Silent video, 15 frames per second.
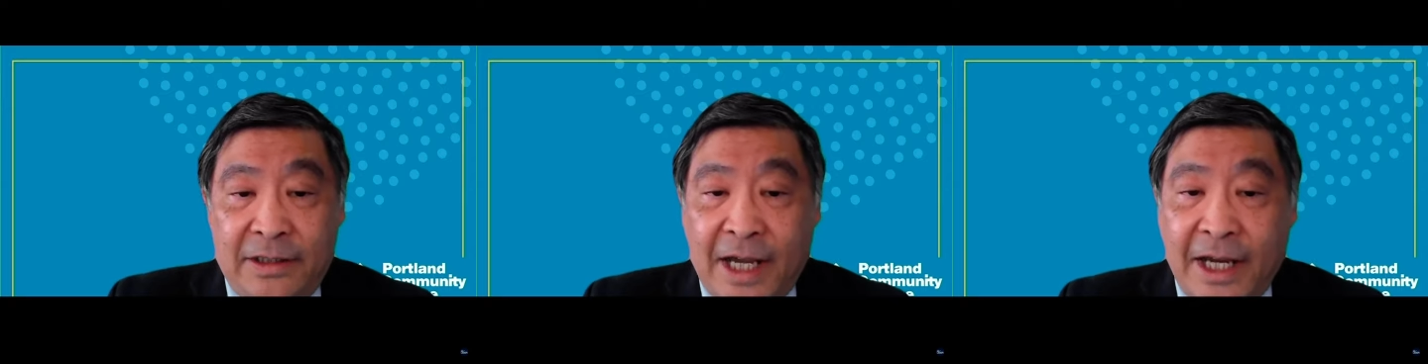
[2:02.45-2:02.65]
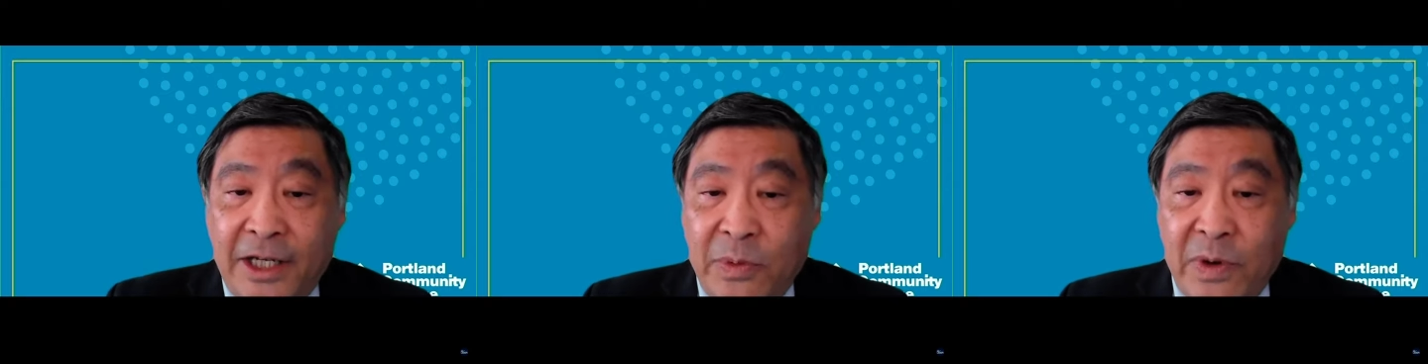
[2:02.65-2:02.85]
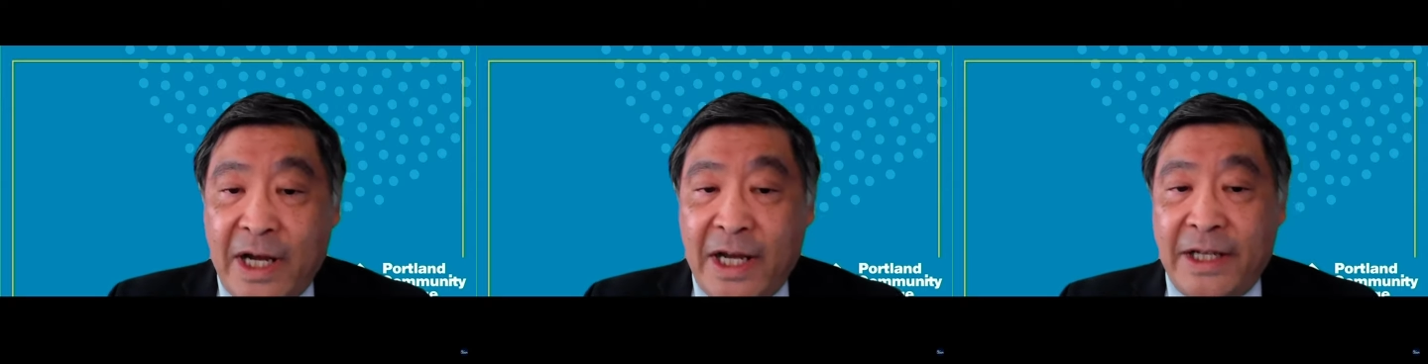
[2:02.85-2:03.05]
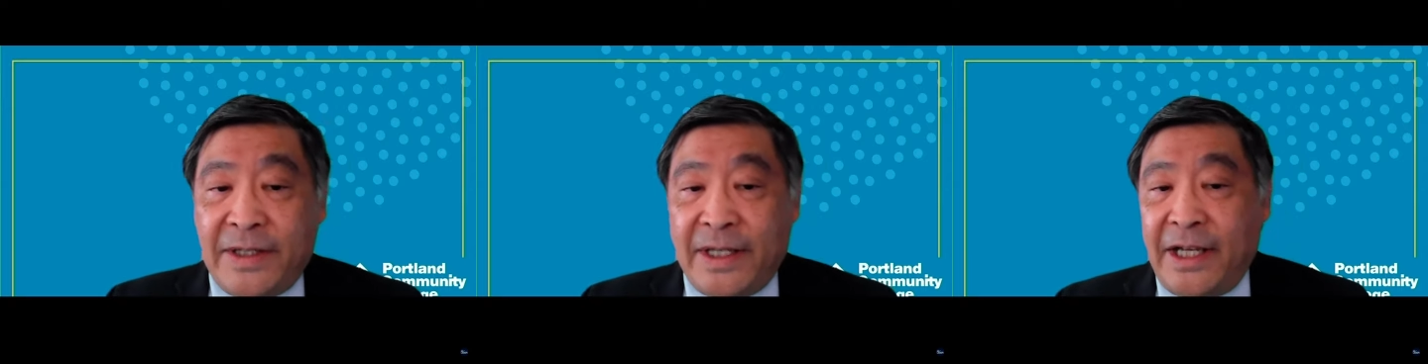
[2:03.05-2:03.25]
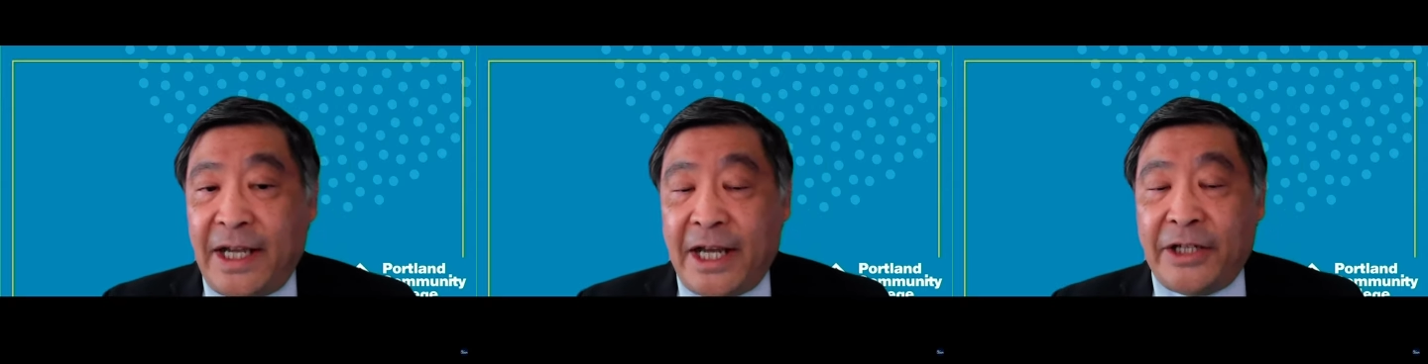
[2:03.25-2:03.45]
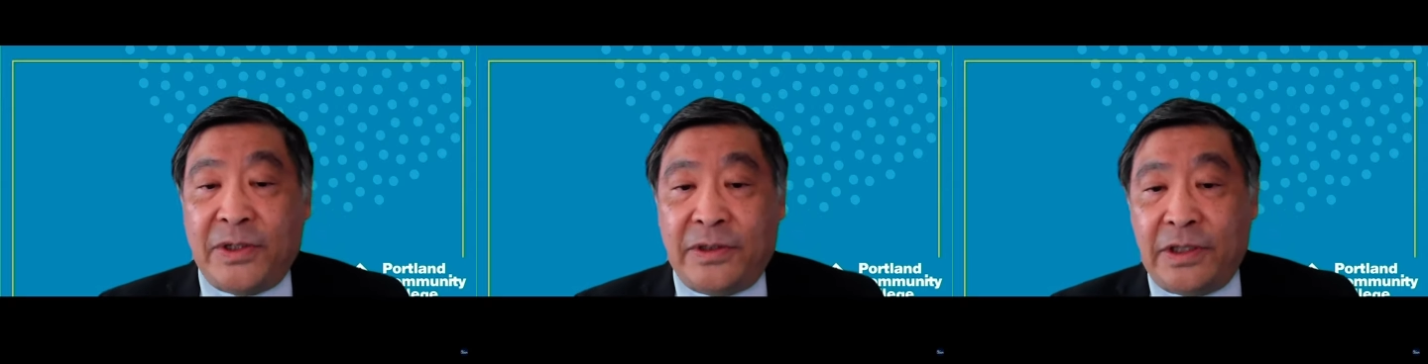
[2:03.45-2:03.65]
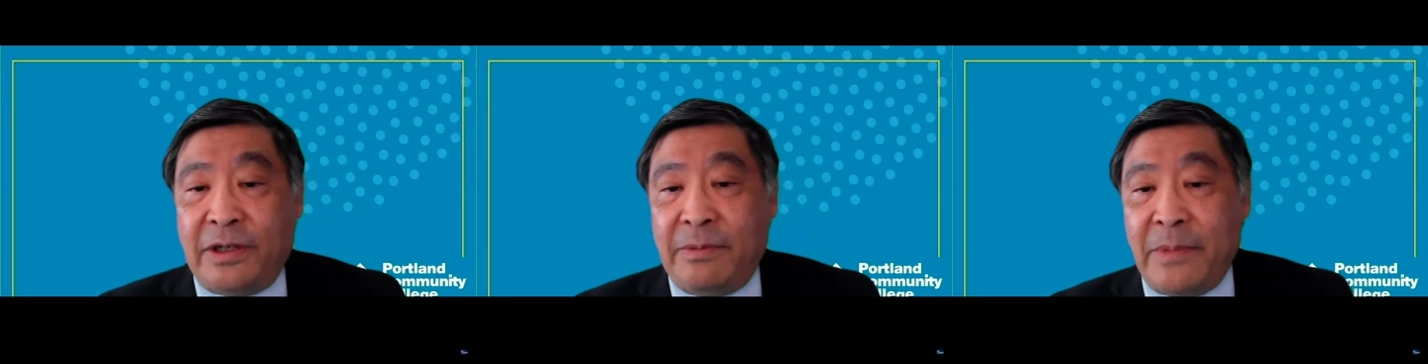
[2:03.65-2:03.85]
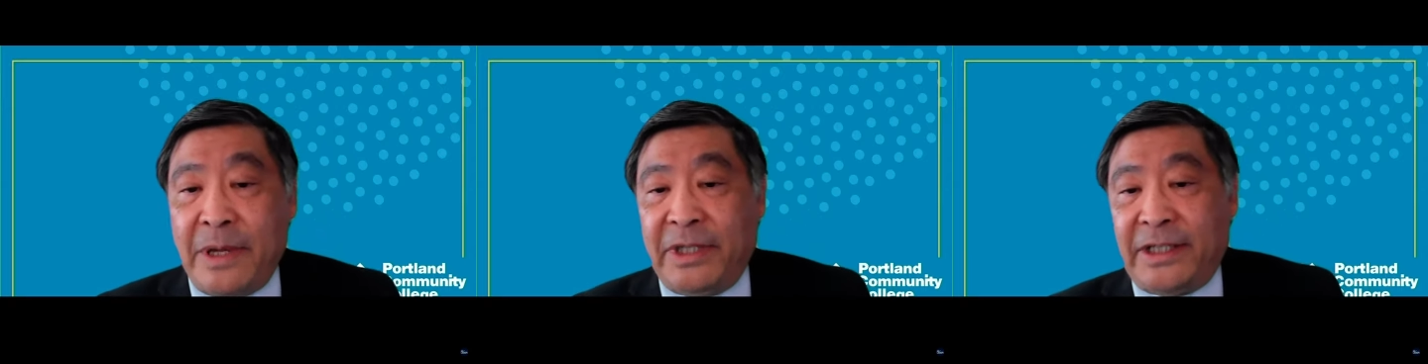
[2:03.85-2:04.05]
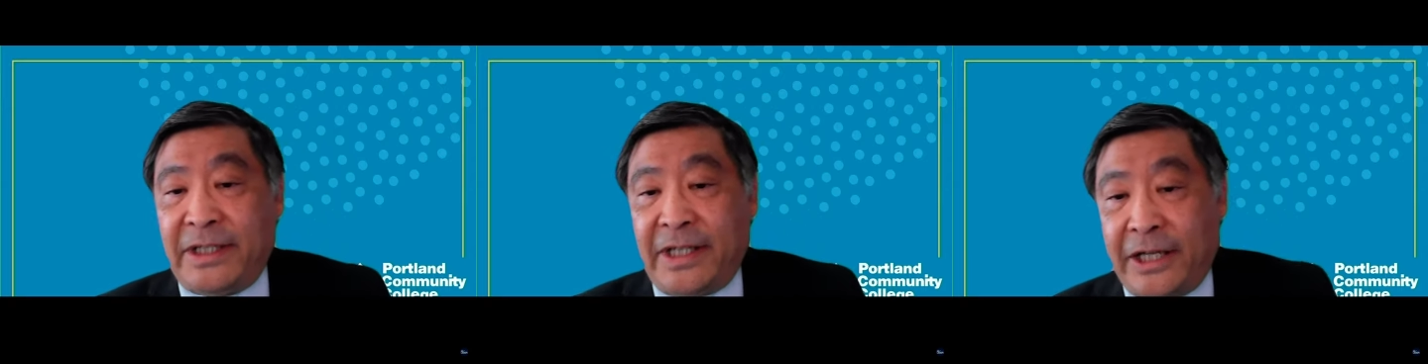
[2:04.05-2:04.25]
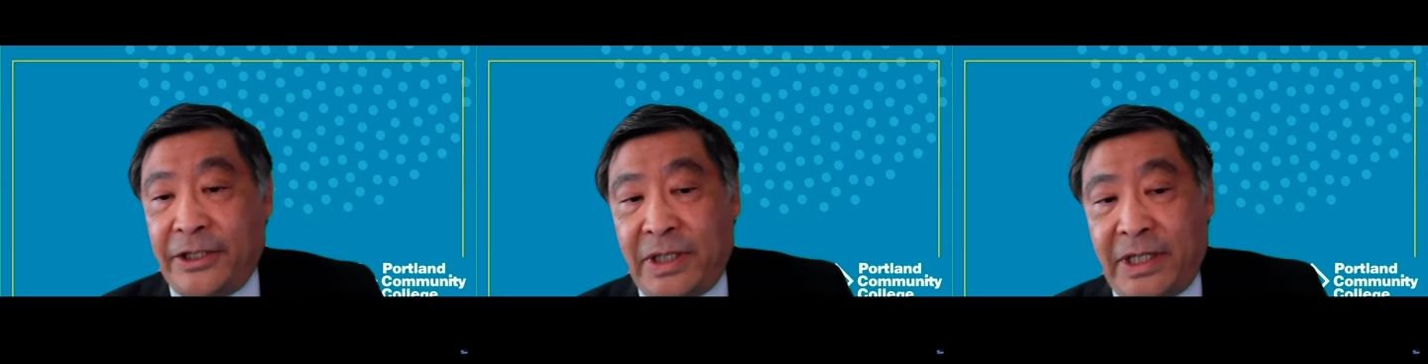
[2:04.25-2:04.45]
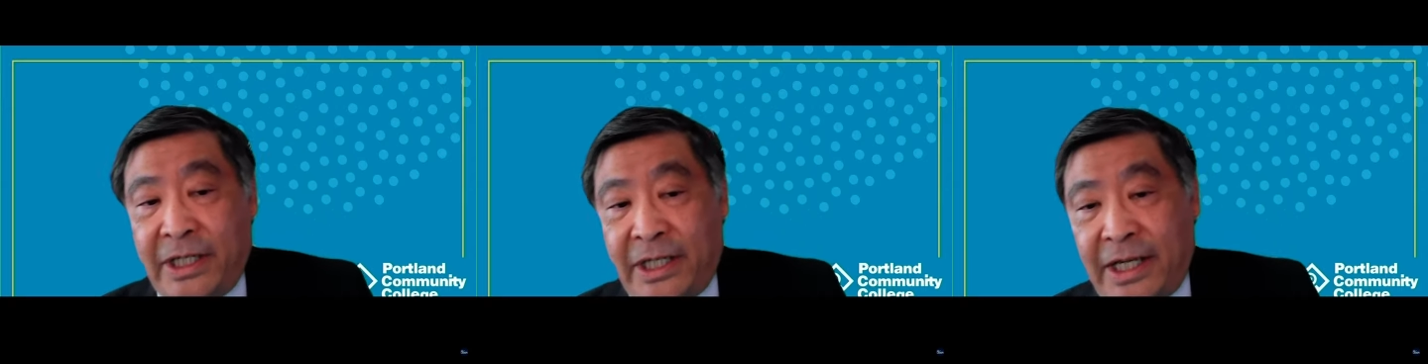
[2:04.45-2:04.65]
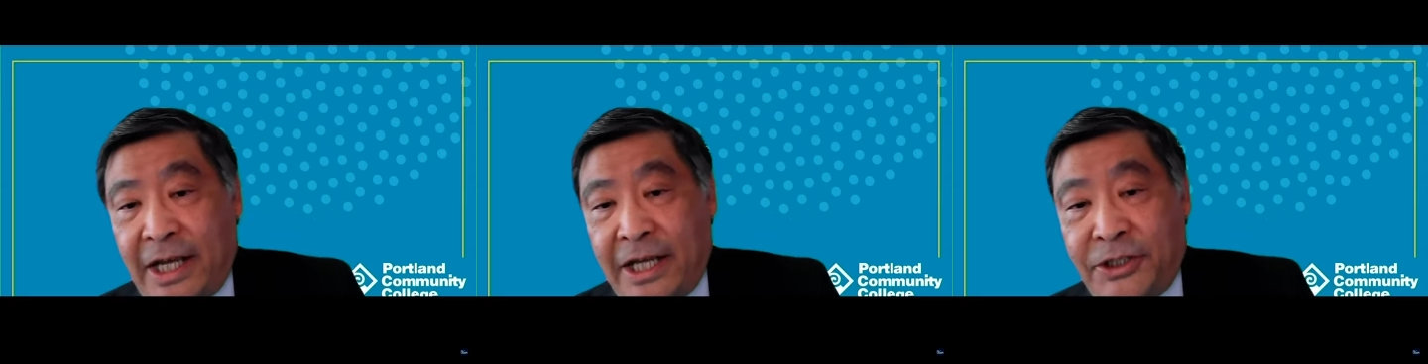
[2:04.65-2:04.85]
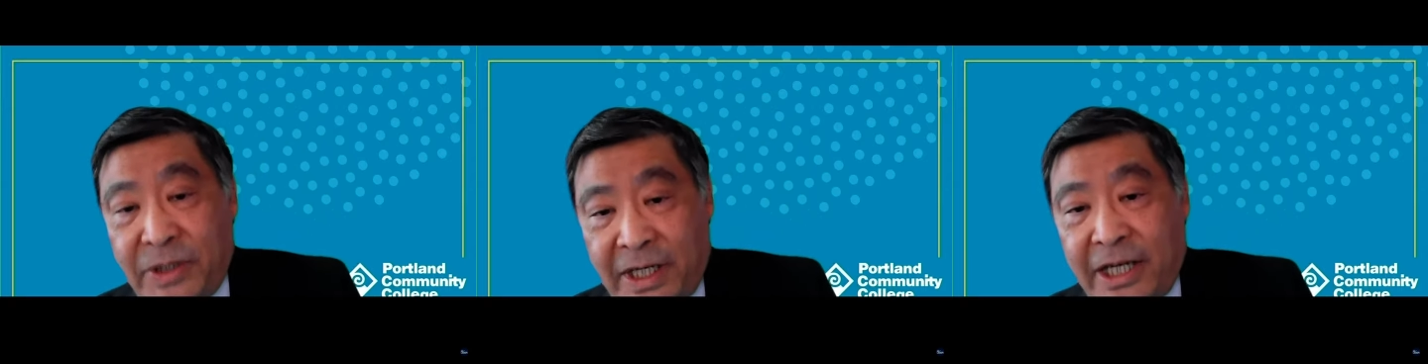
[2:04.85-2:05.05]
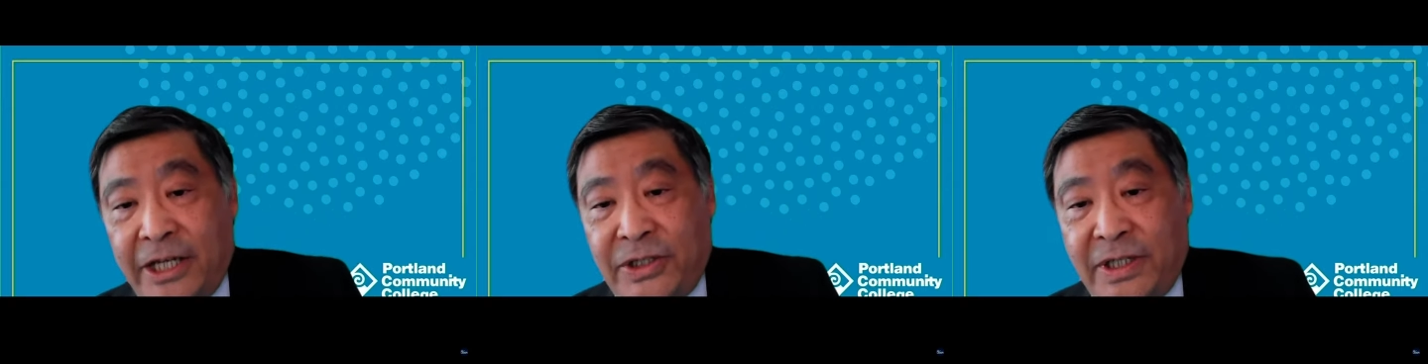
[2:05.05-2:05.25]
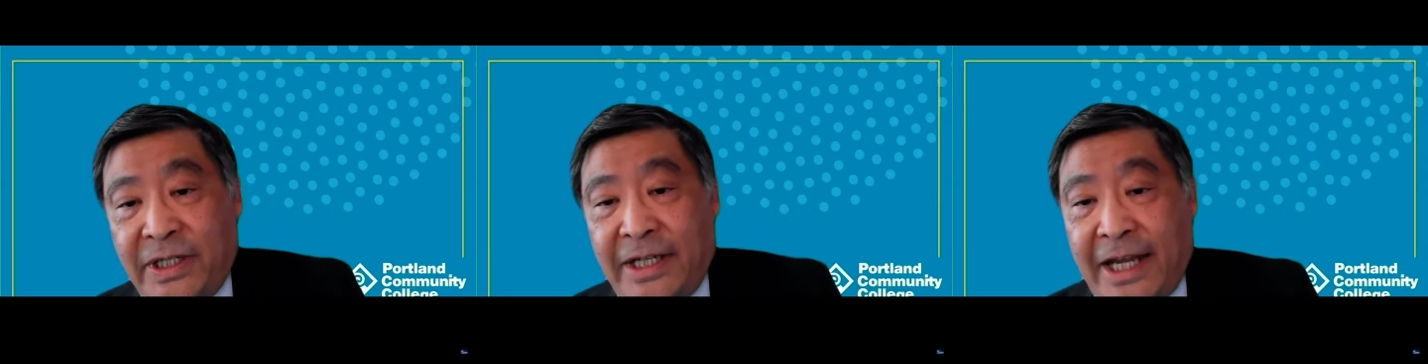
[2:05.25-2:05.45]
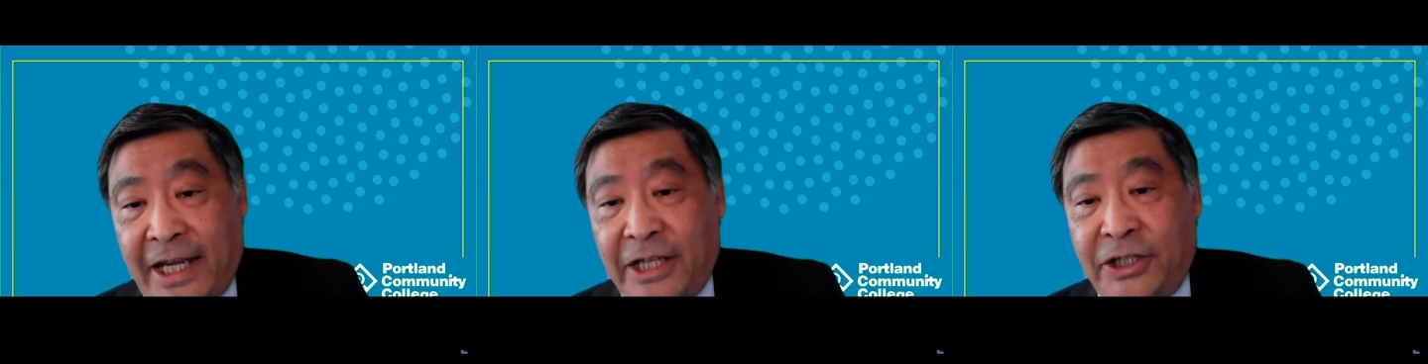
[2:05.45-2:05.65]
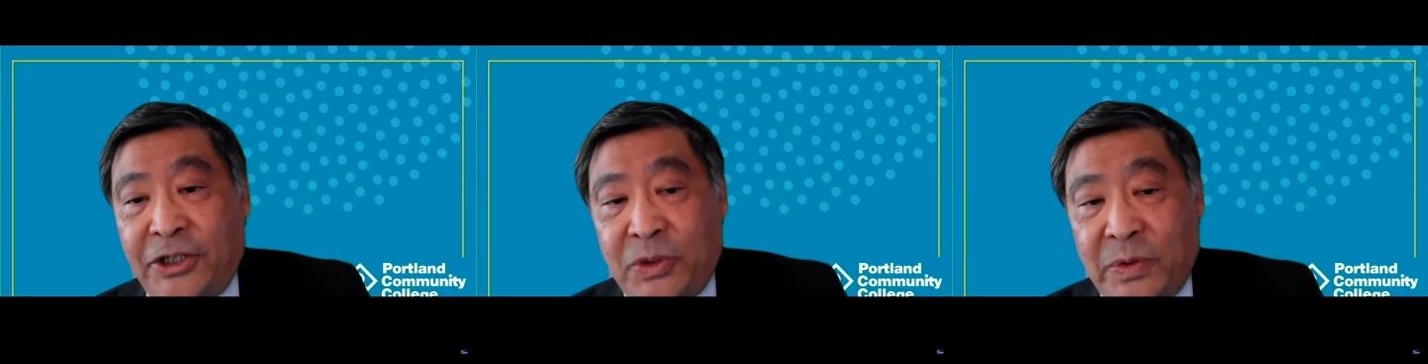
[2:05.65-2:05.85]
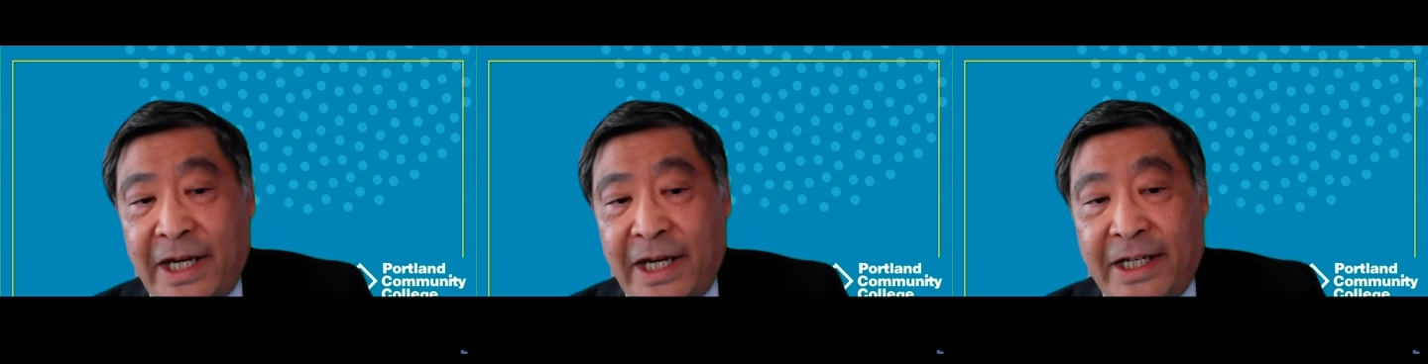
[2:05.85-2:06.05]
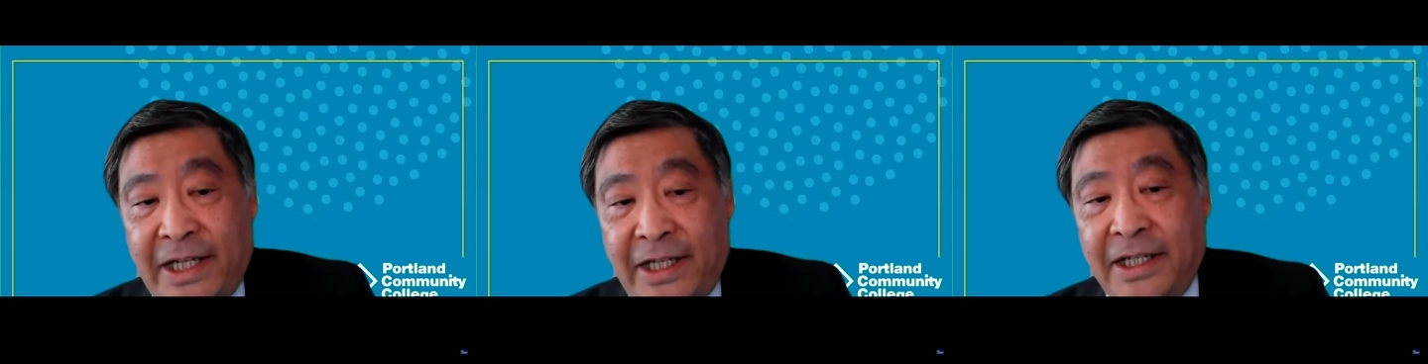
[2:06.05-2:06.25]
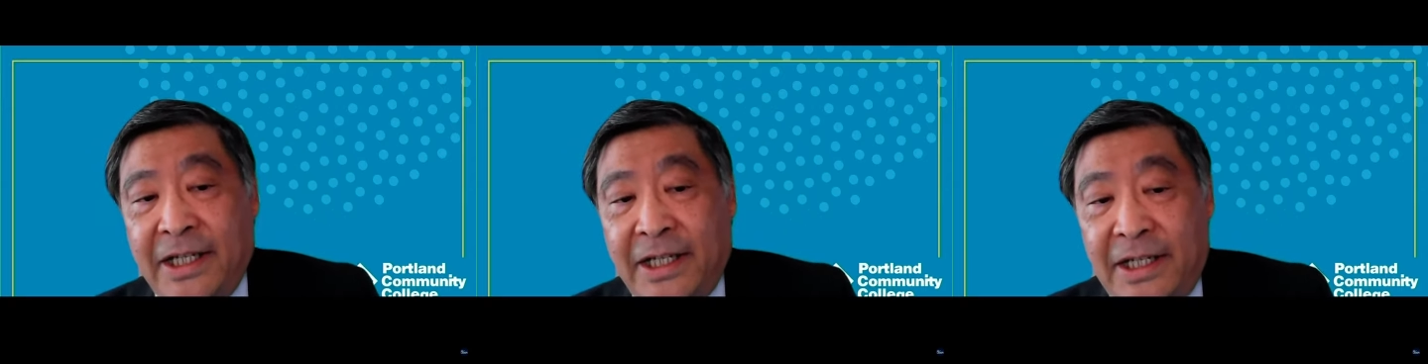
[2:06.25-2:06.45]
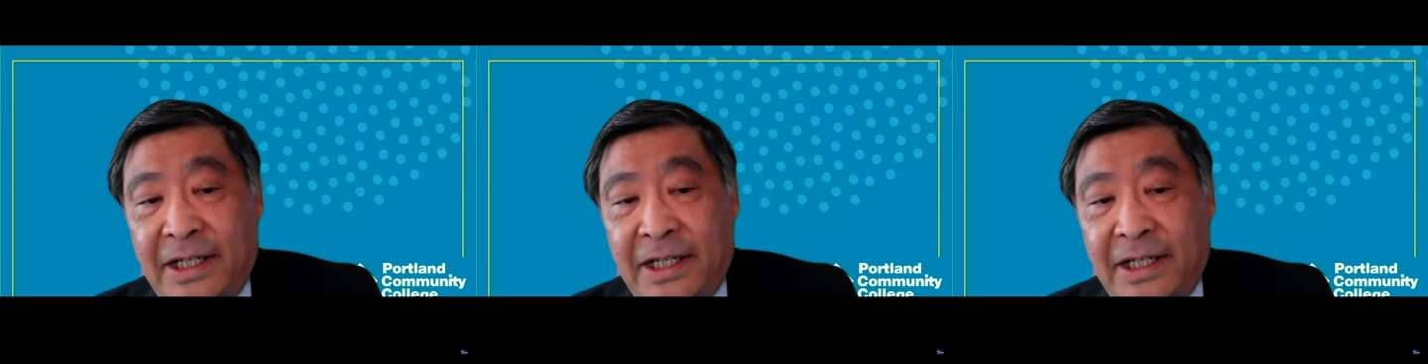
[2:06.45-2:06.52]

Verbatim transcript: Likewise, a national commitment to edu education and training